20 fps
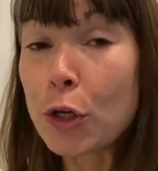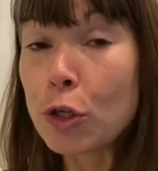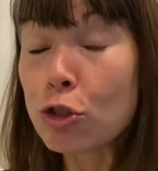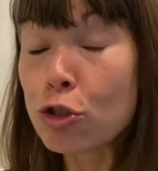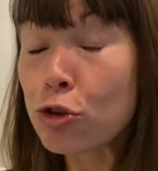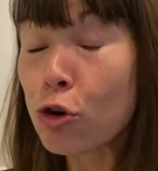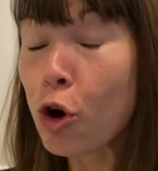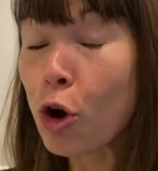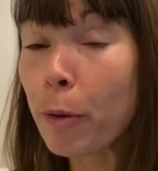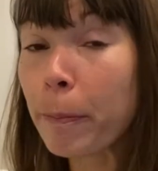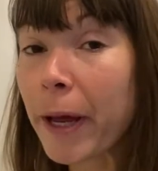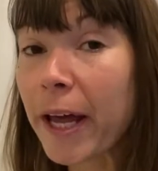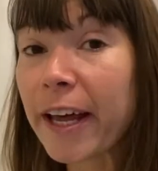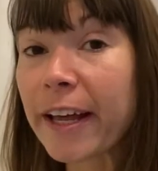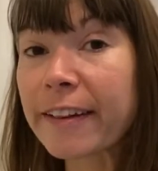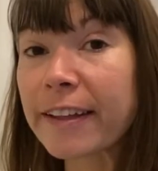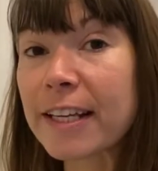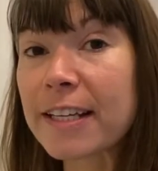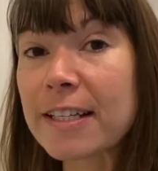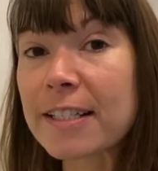
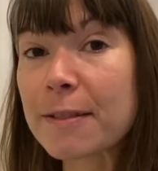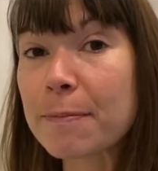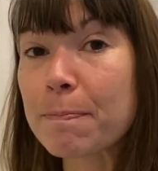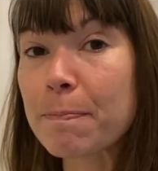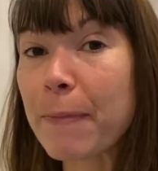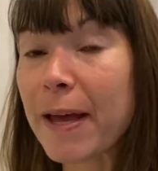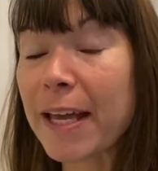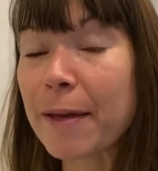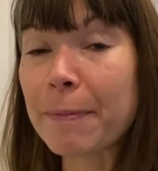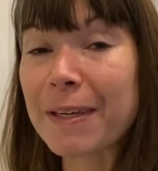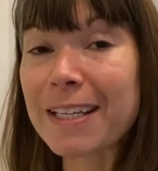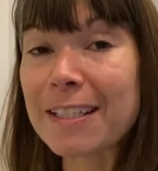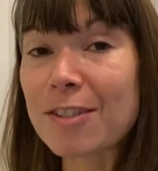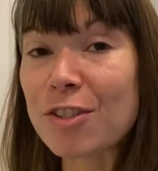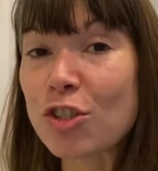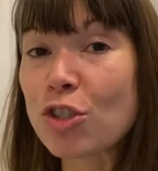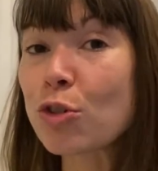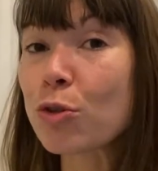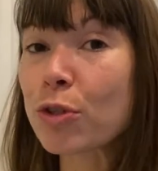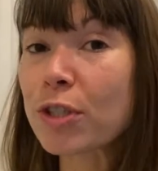trauma that's maybe
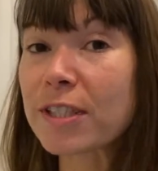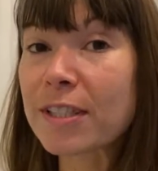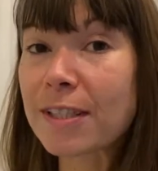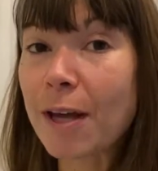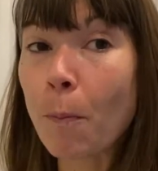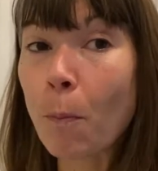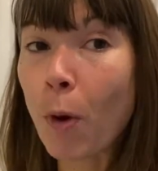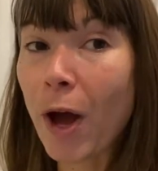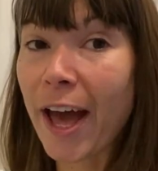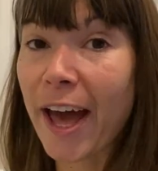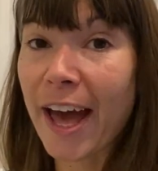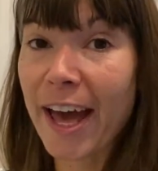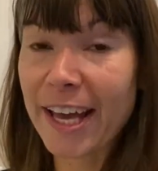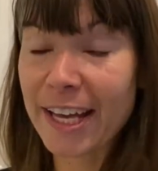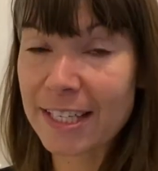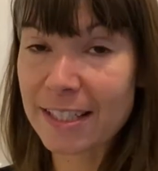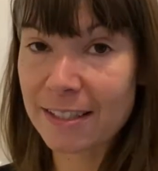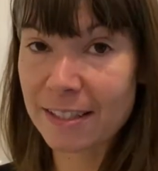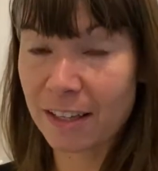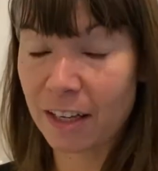stored somewhere
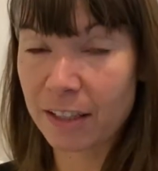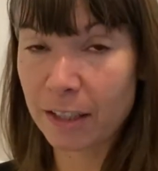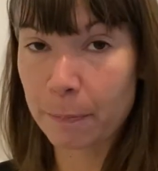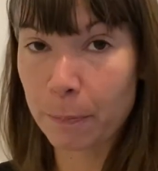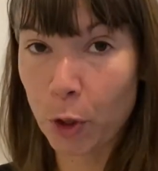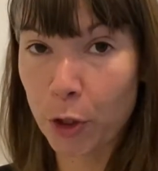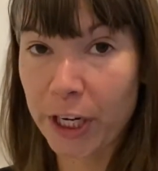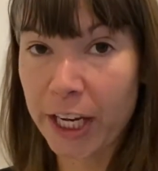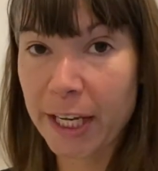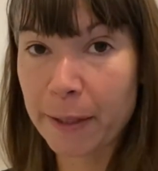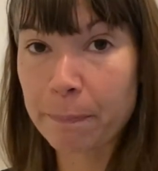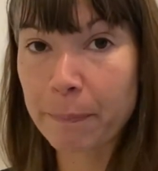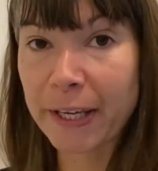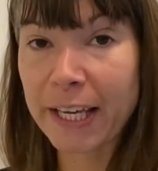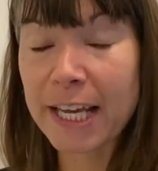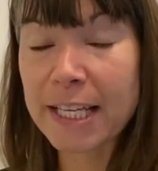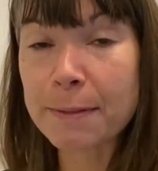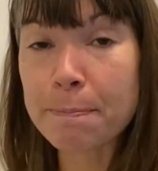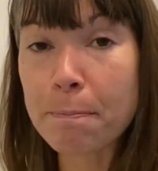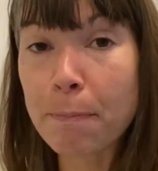inside the body,
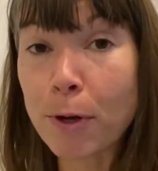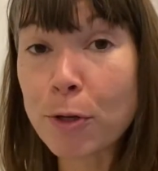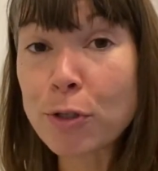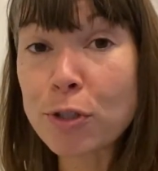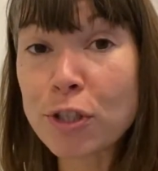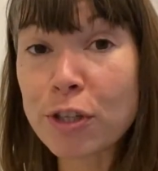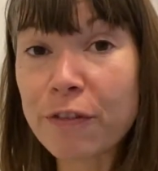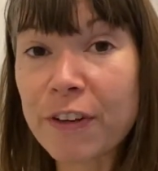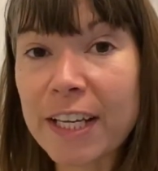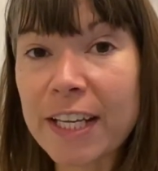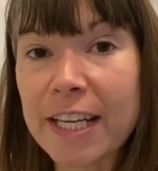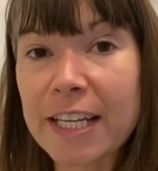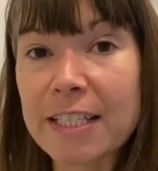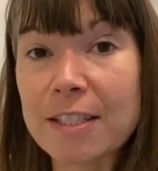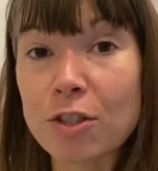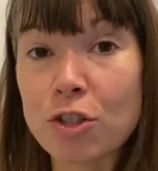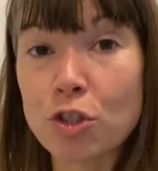because most of it is